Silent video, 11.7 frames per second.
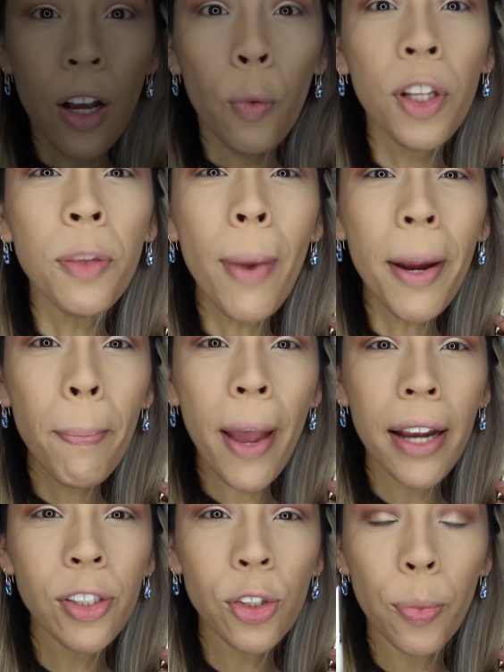With my
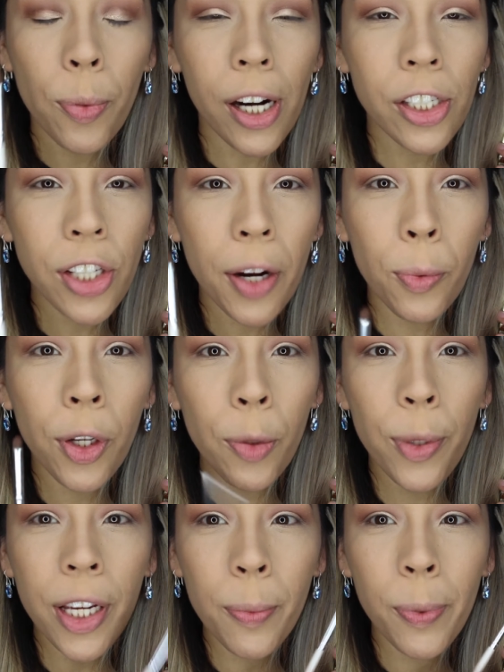pencil brush, I will
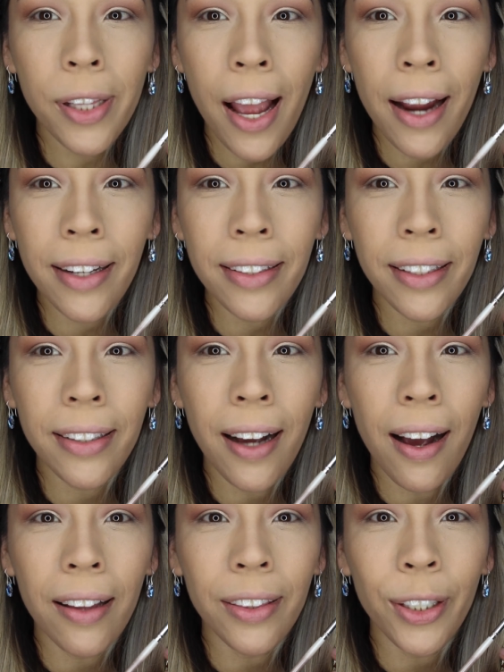be applying the
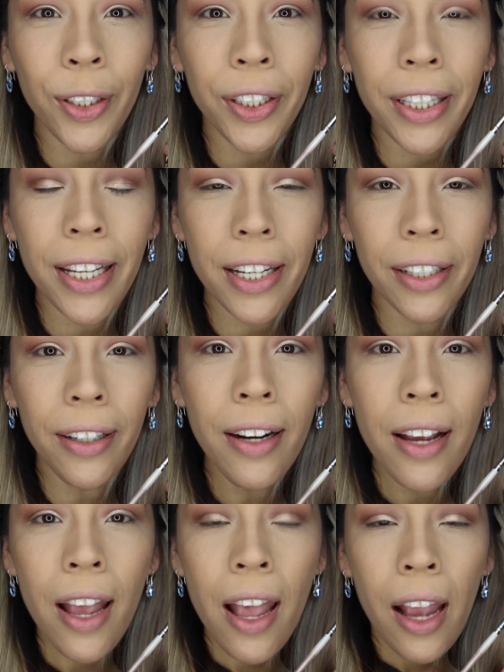color
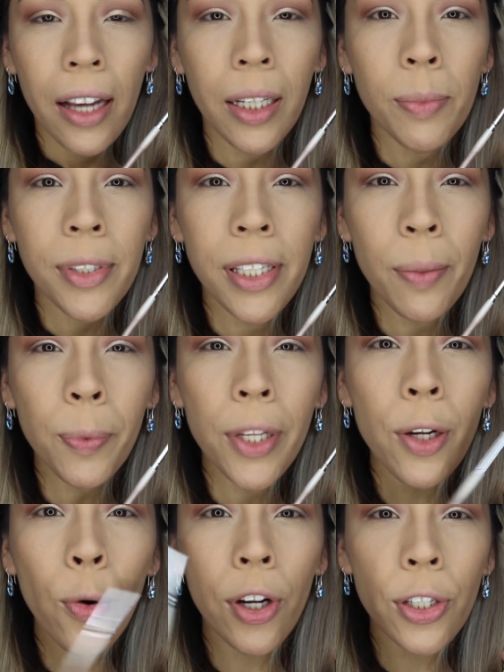Leader, and I'm
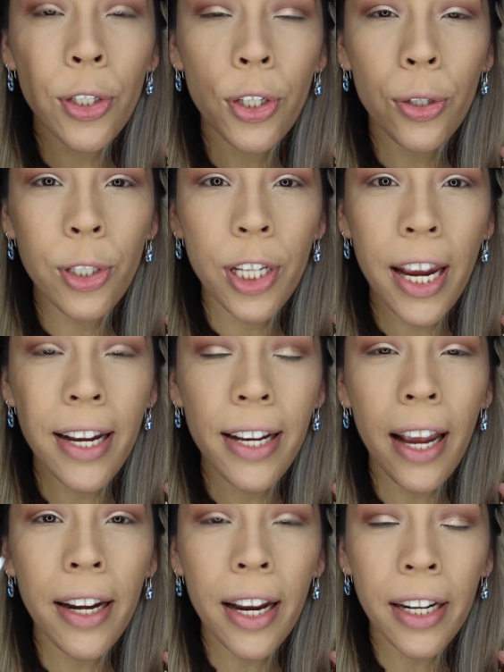simply going to
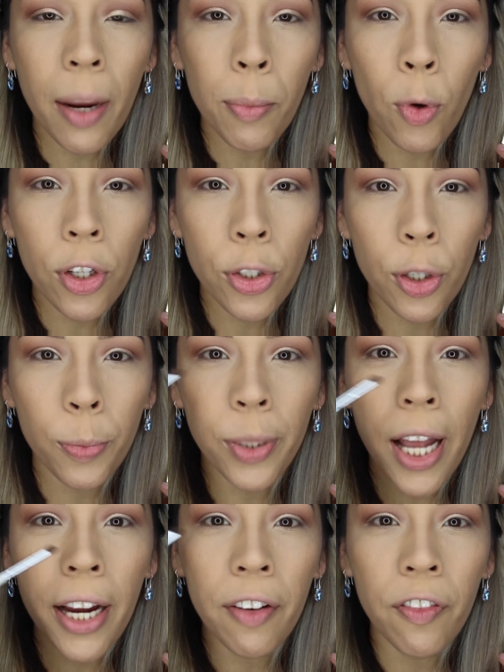take it and I'm going to
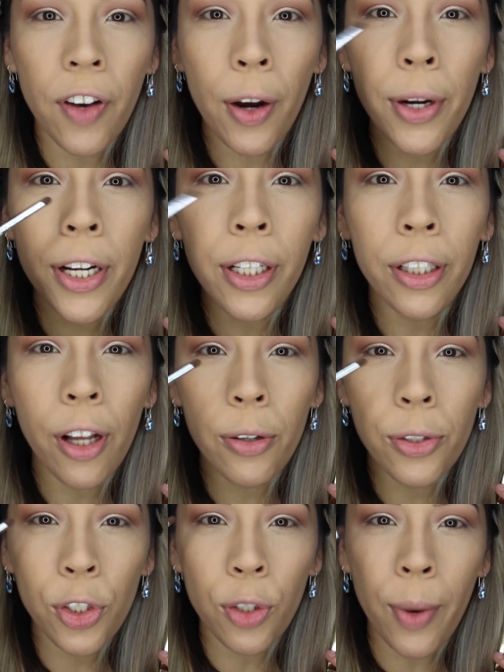apply it very
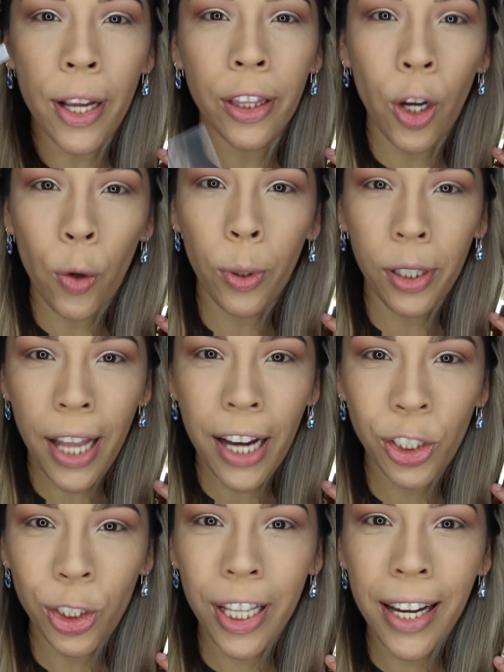close to my lower lash